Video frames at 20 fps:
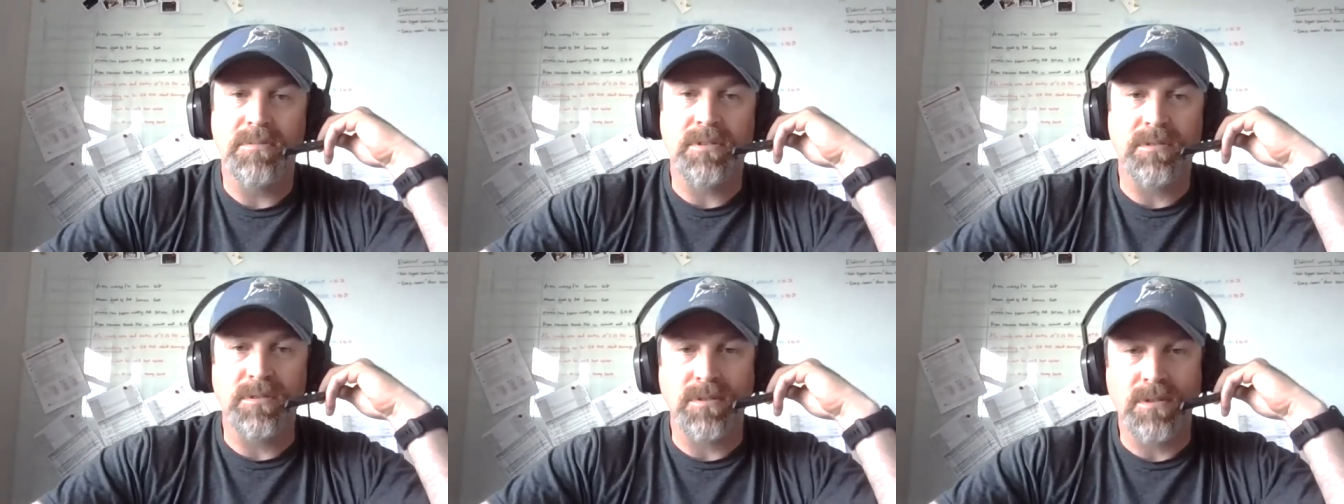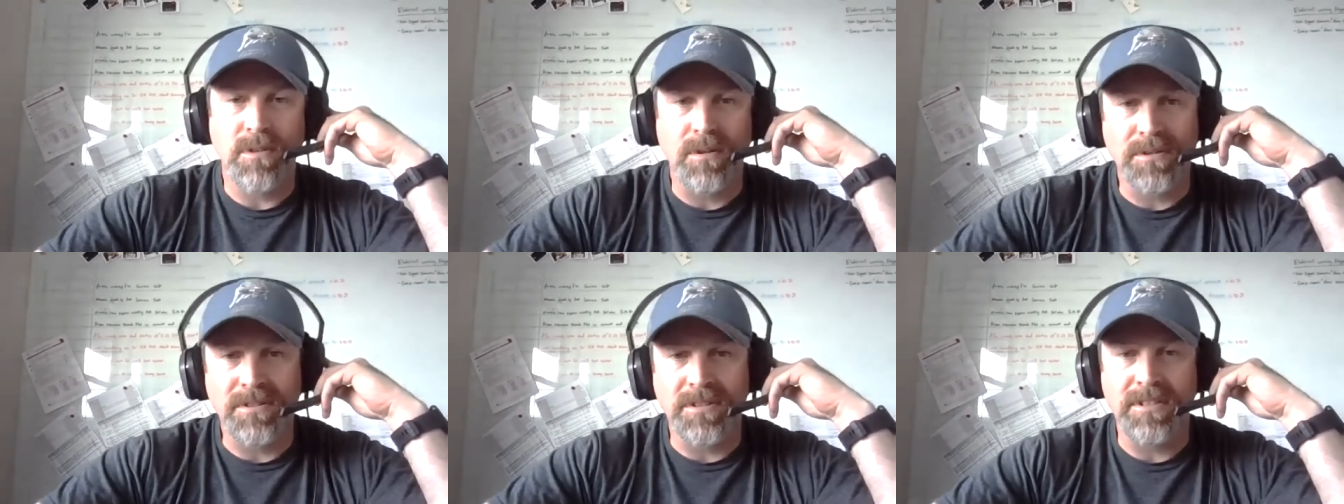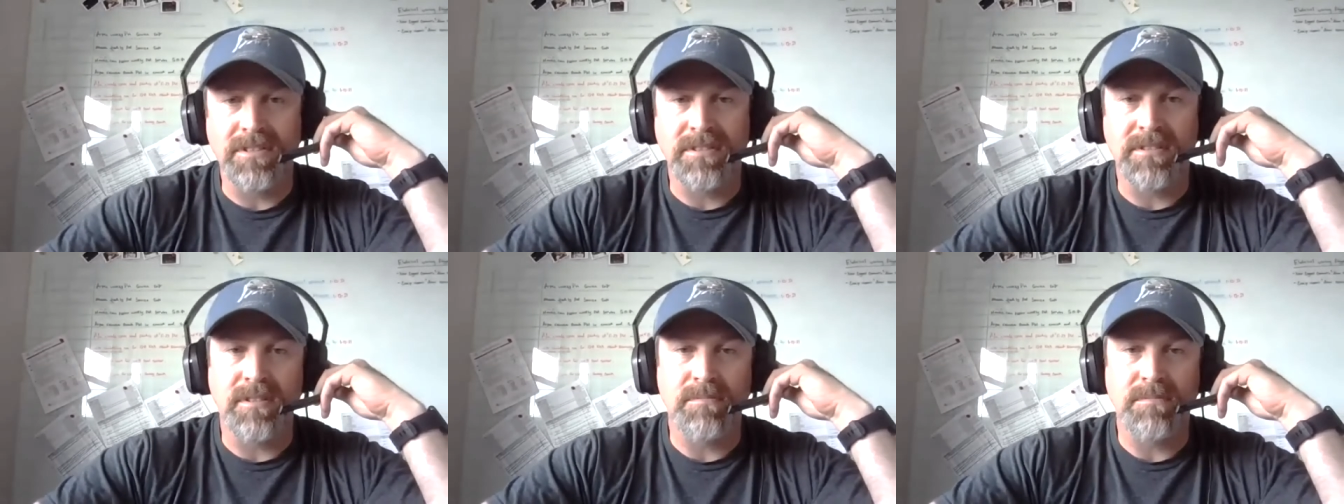control
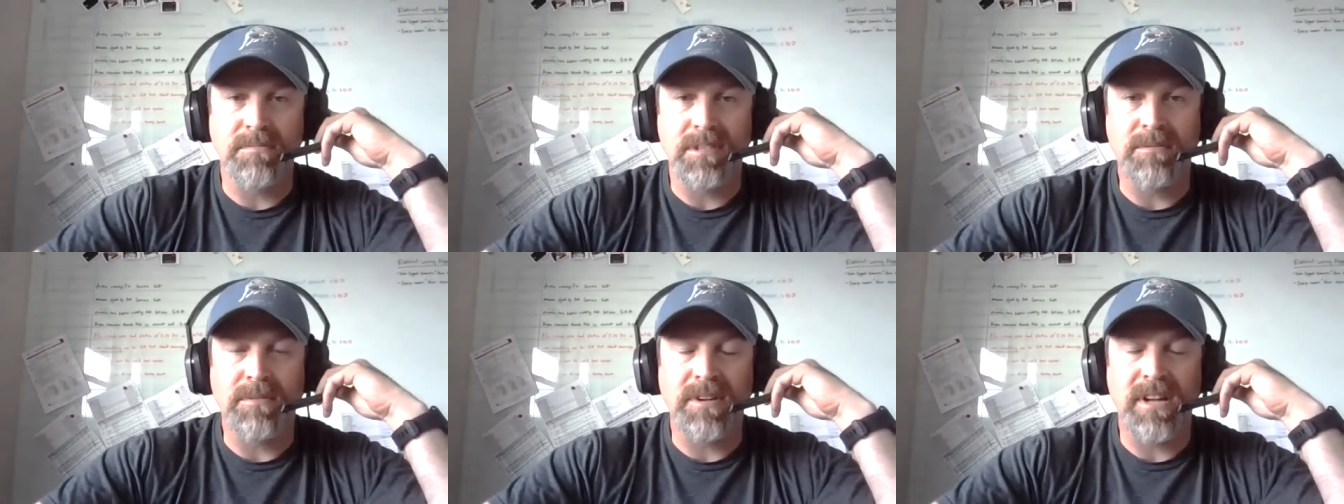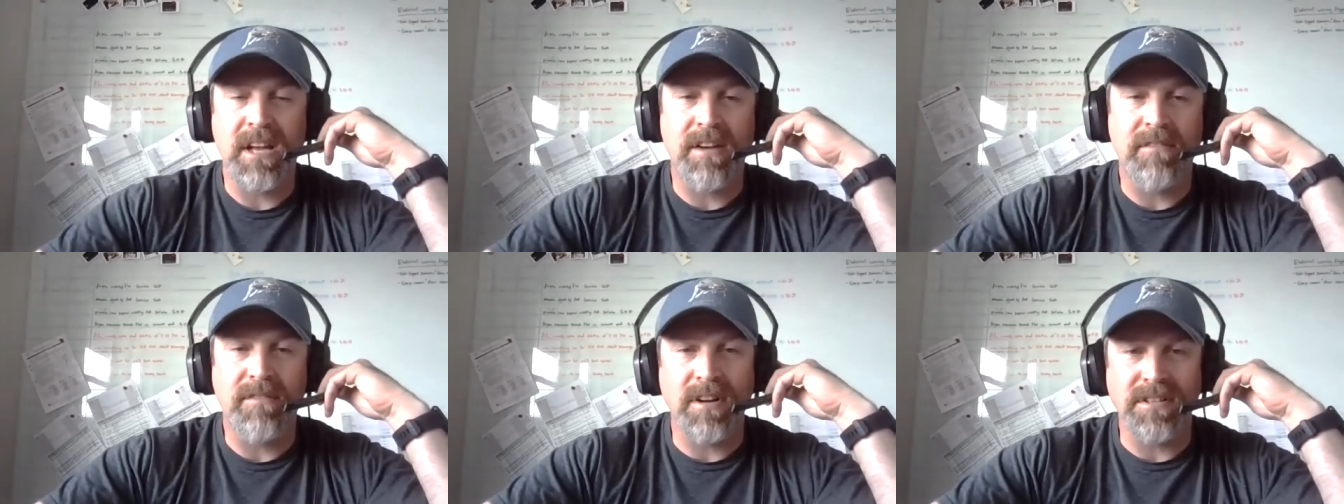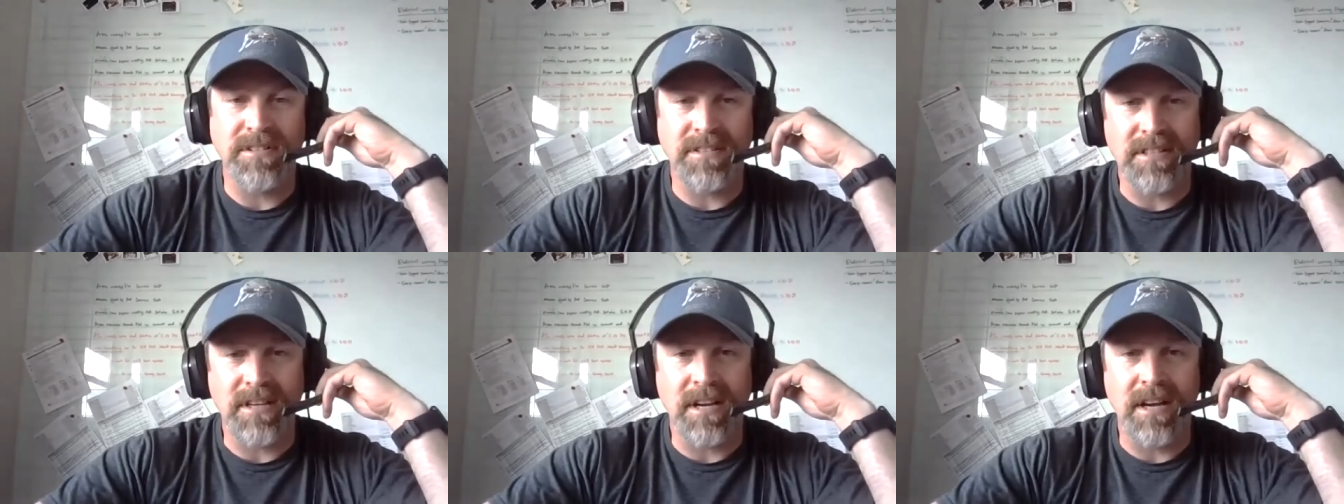systems that we have
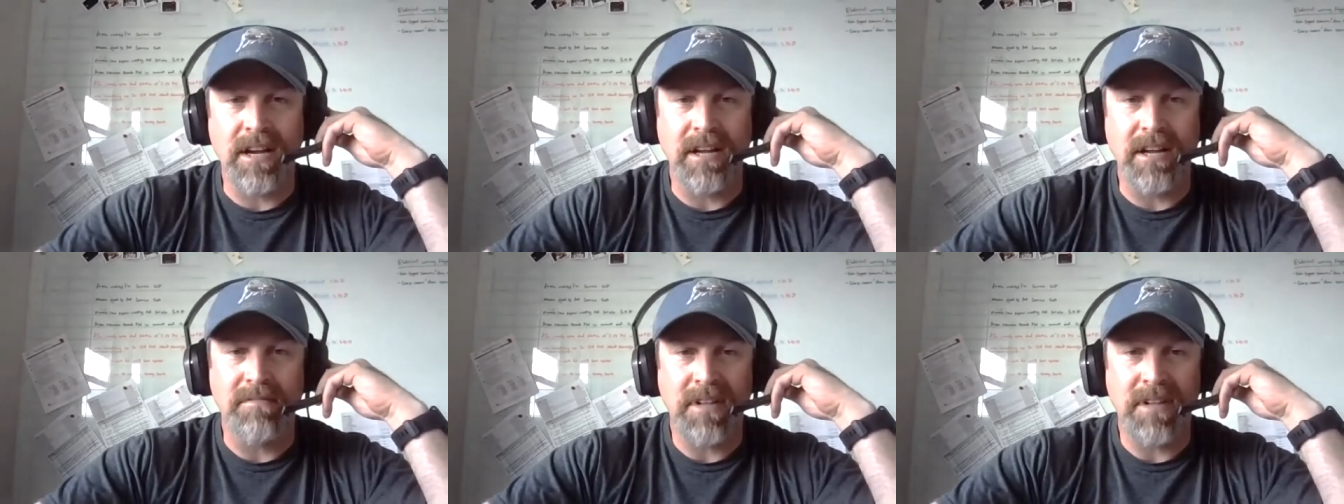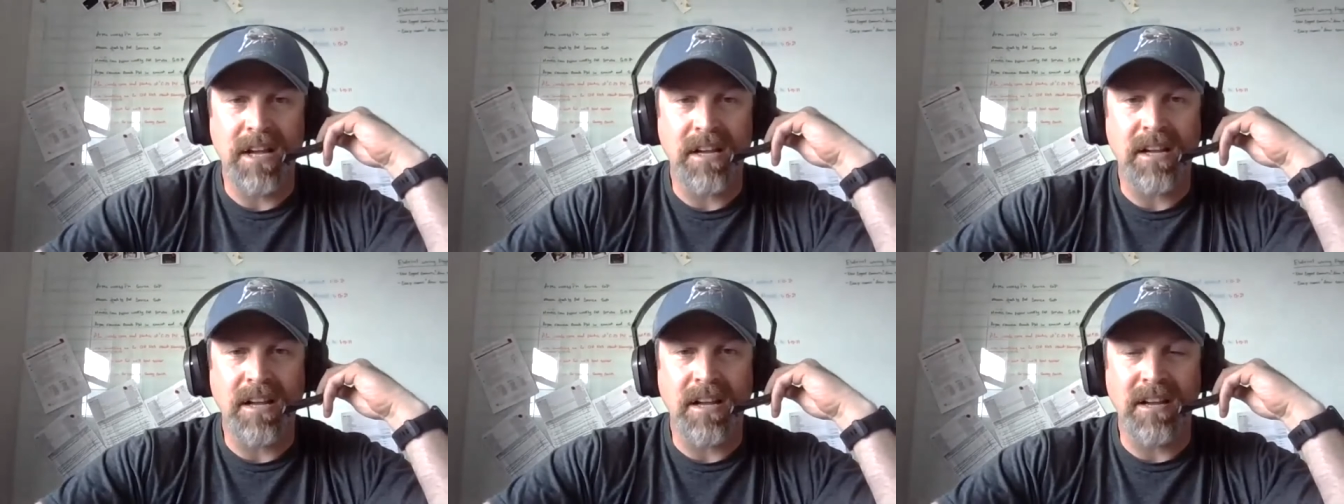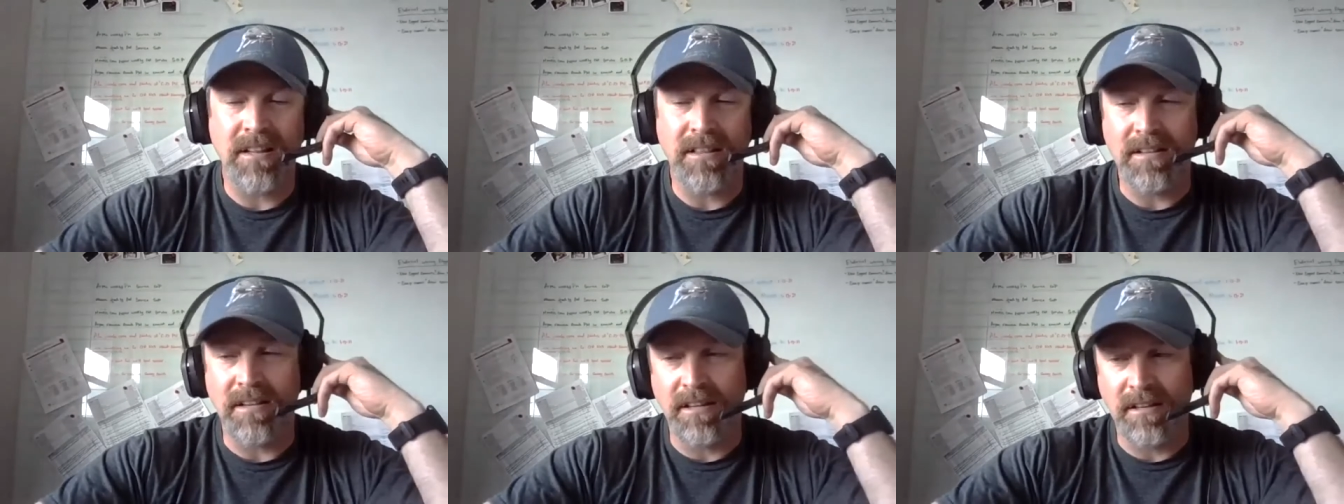on site, that kind
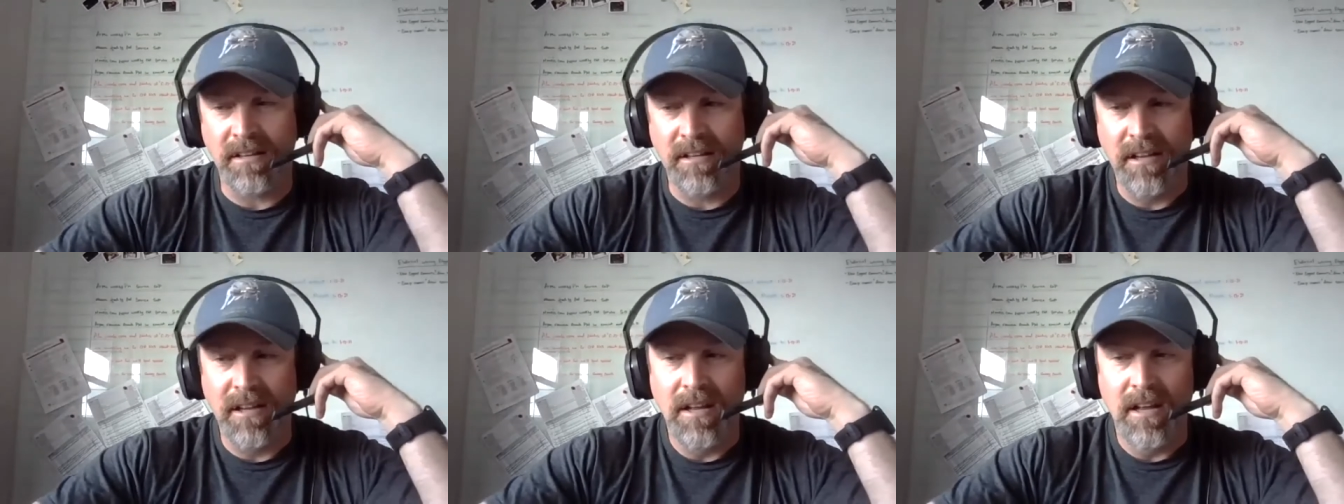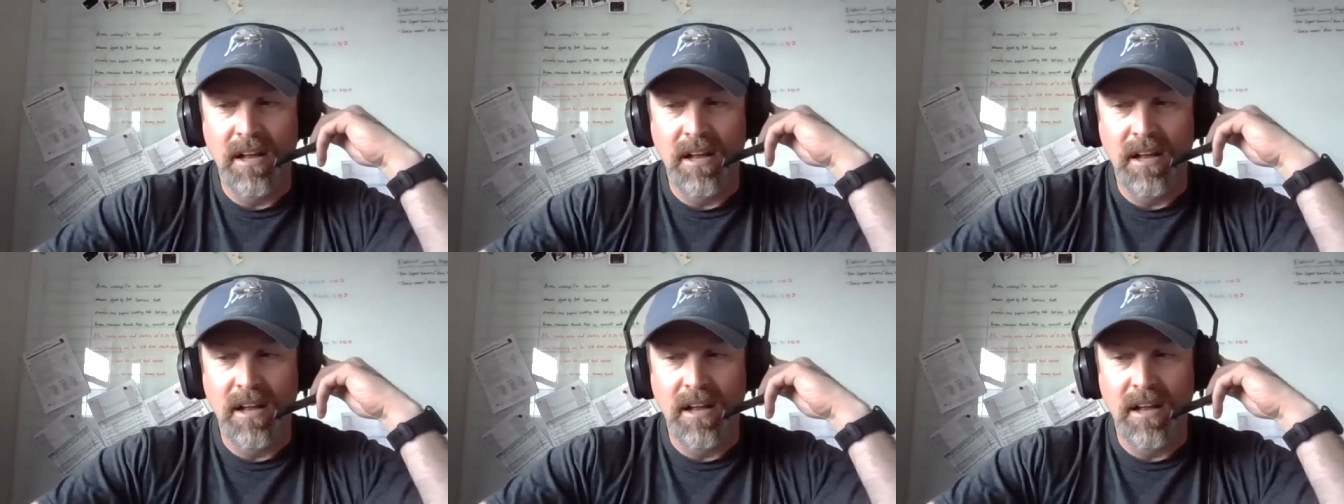of thing.